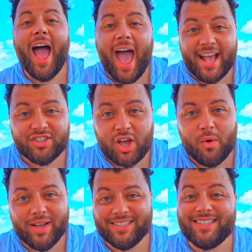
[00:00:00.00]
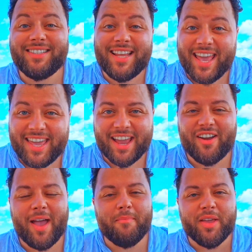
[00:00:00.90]
As always, take care
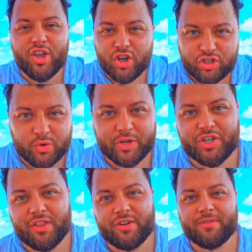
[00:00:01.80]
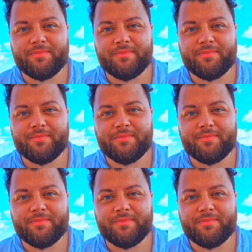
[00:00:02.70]
and be good to each other.